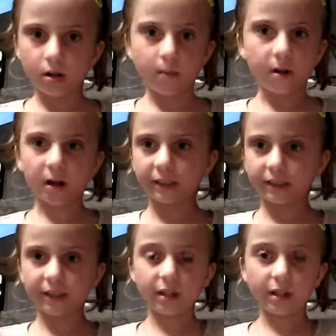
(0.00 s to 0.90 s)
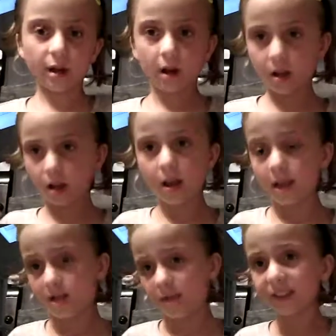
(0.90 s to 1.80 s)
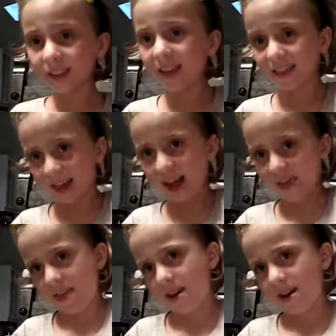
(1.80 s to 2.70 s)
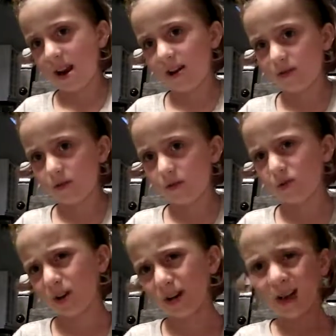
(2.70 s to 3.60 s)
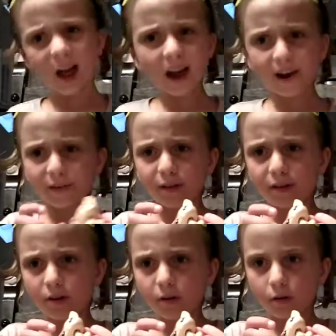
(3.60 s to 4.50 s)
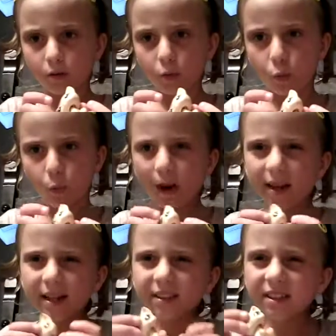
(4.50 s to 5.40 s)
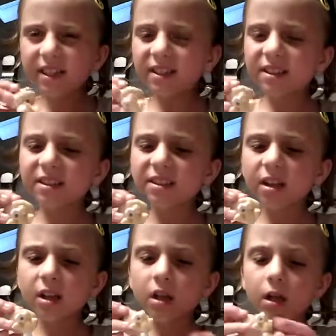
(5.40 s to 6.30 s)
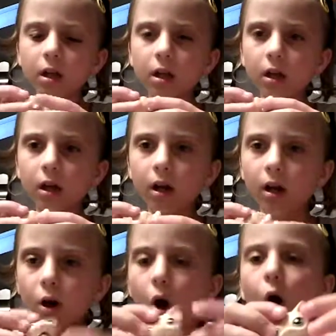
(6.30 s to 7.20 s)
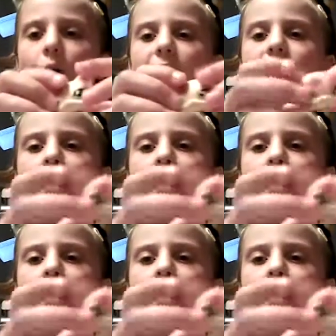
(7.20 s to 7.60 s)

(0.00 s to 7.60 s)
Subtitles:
Because if it's like that, then I don't know. Okay. What is this? It